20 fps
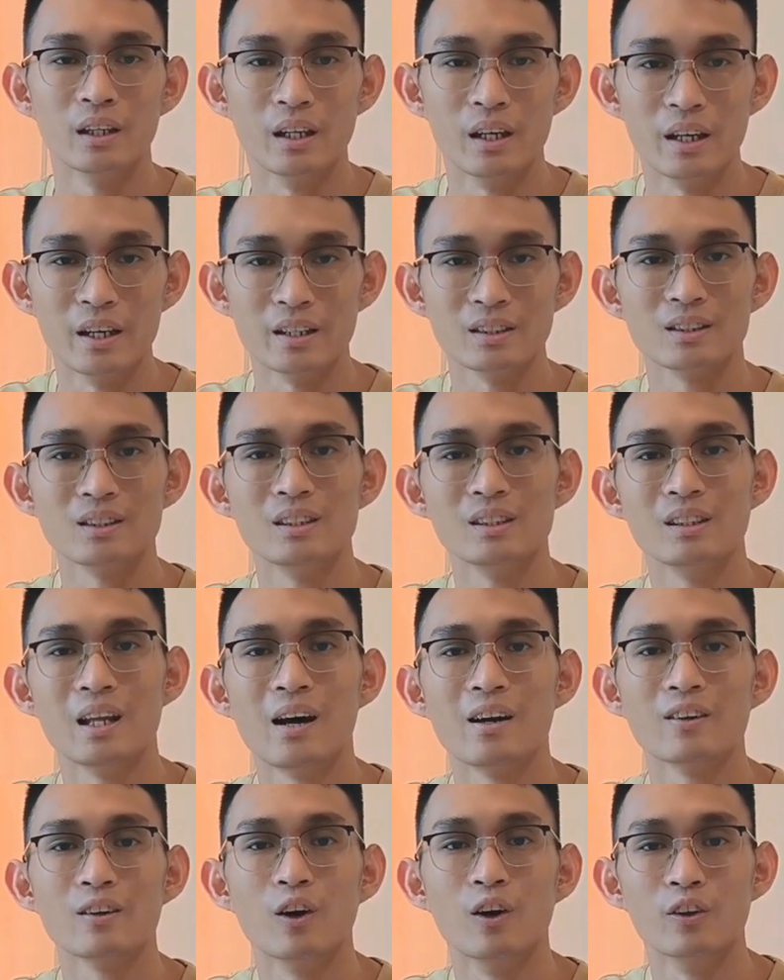It is
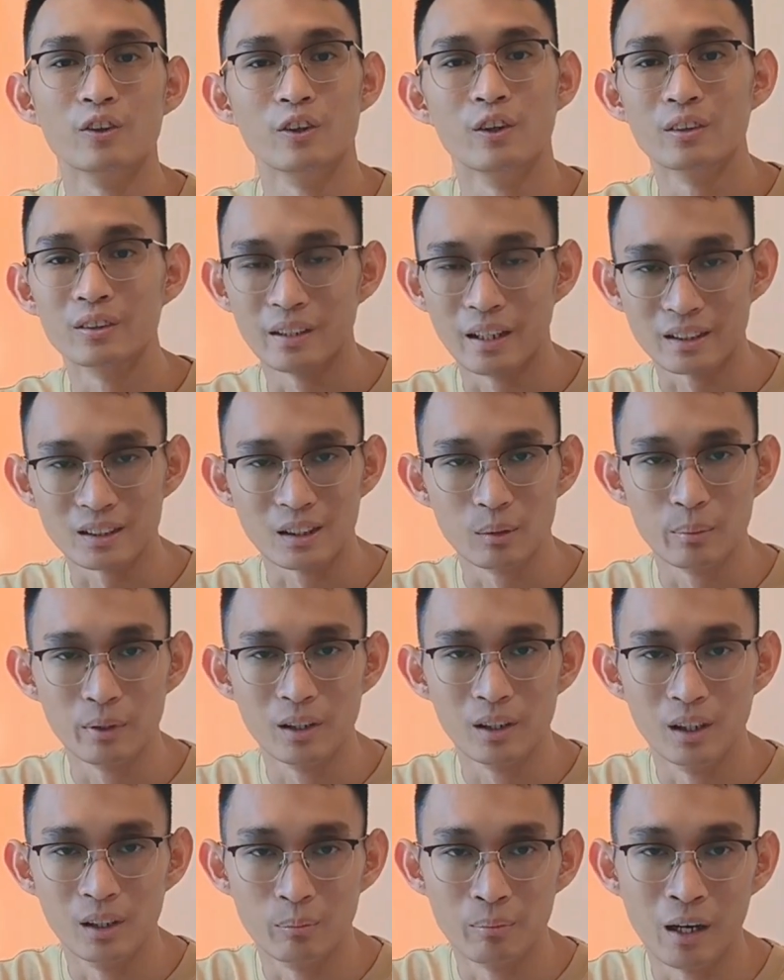deduct on your
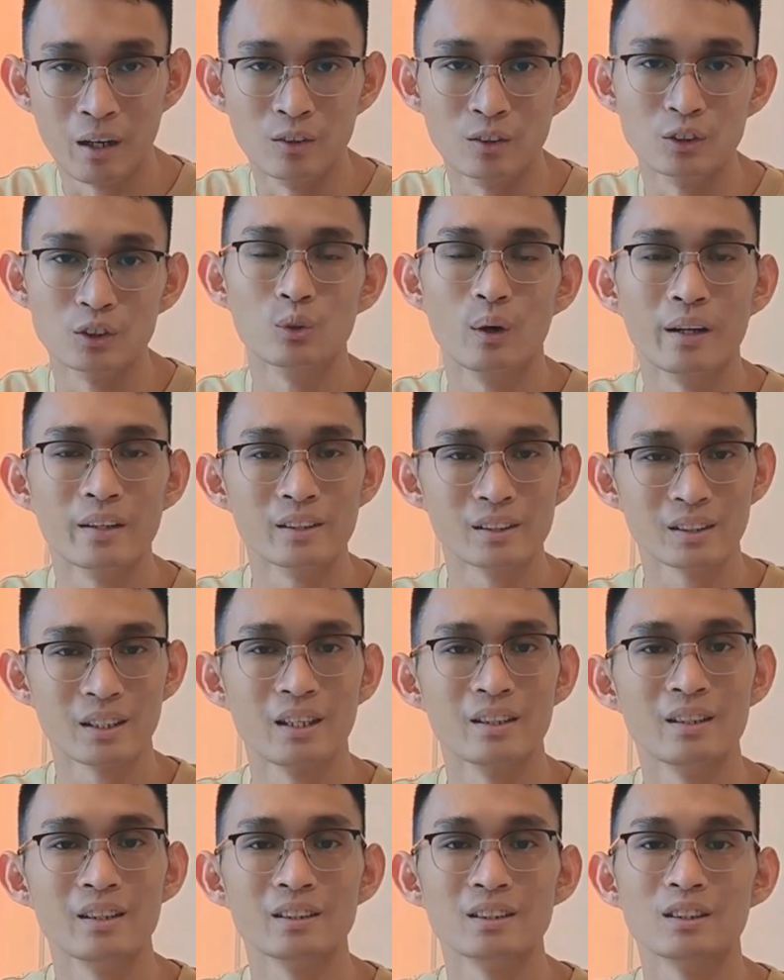taxable amount. To
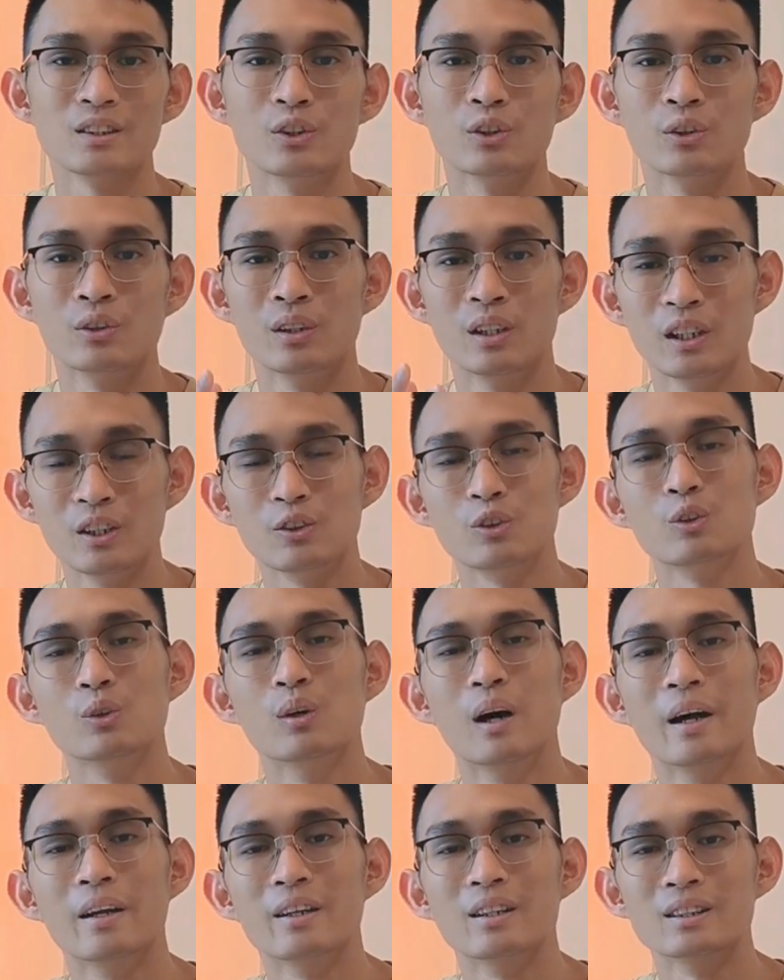understand this, you need
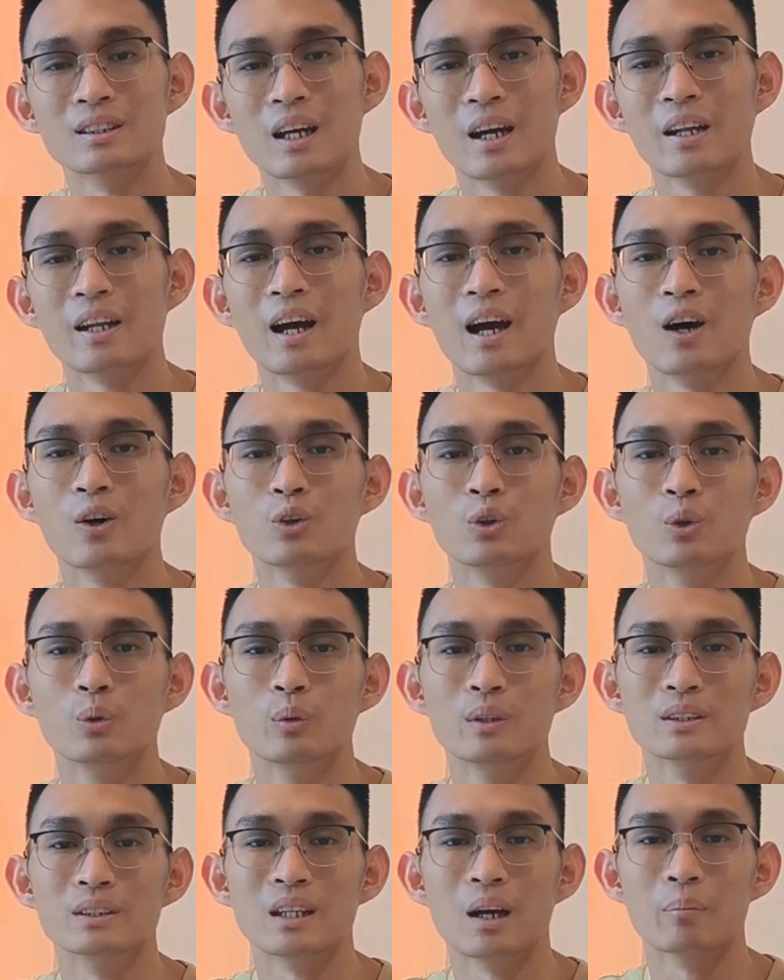to understand how do
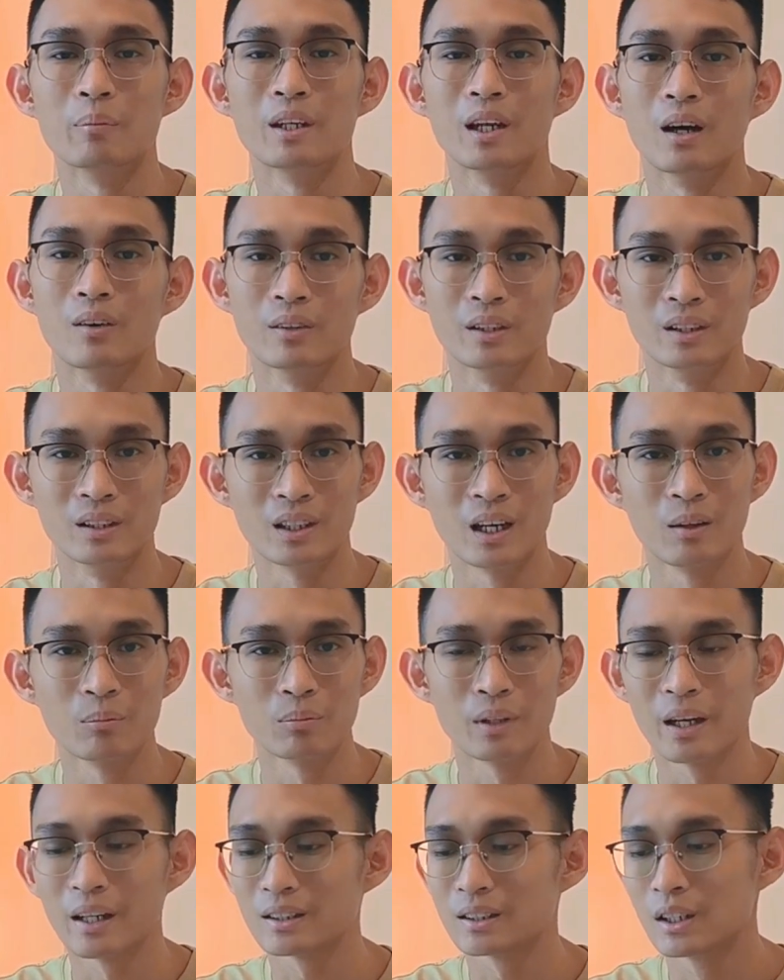we submit our income
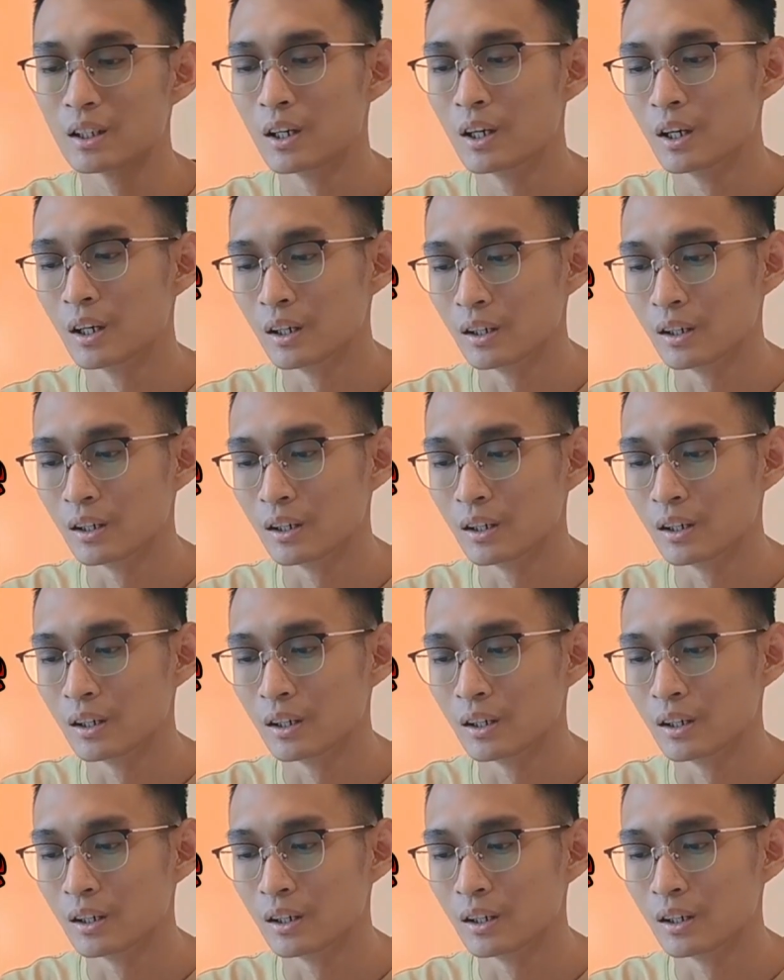tax.